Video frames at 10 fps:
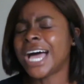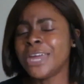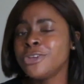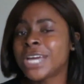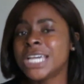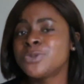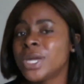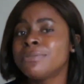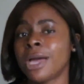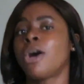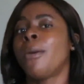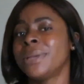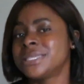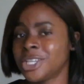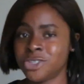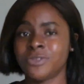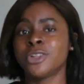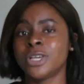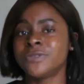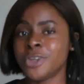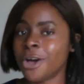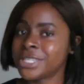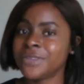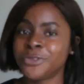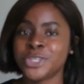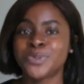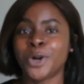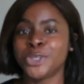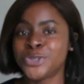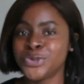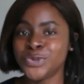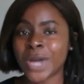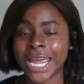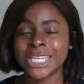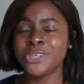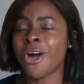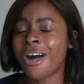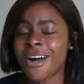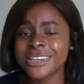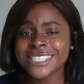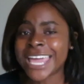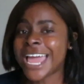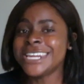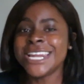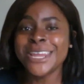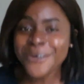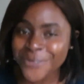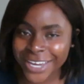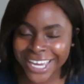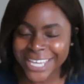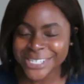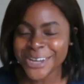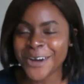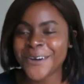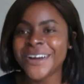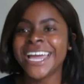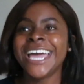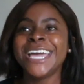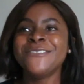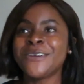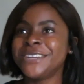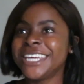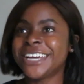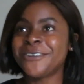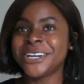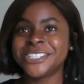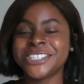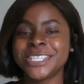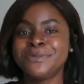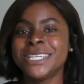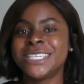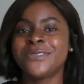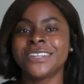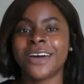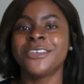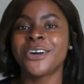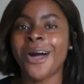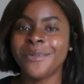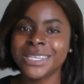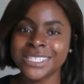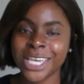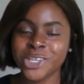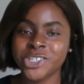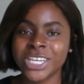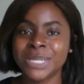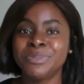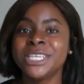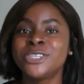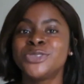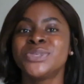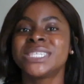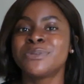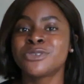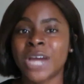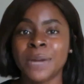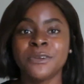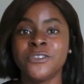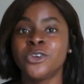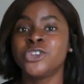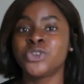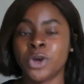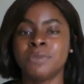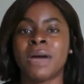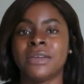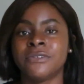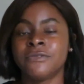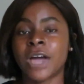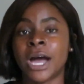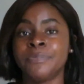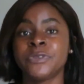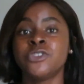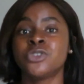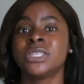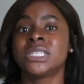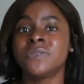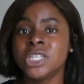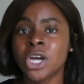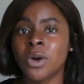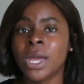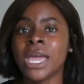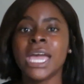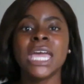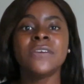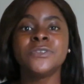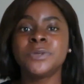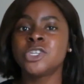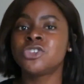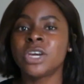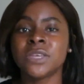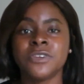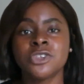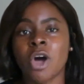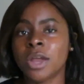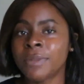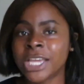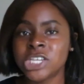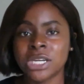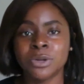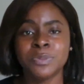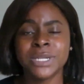I know you guys were in my comment section of the last video asking for this part 2, and you asked, and I love it, you know. If you have any questions, please leave it down in the comment section. Please do subscribe if you enjoyed my if you enjoyed this video. If you've been enjoying the videos on my channel,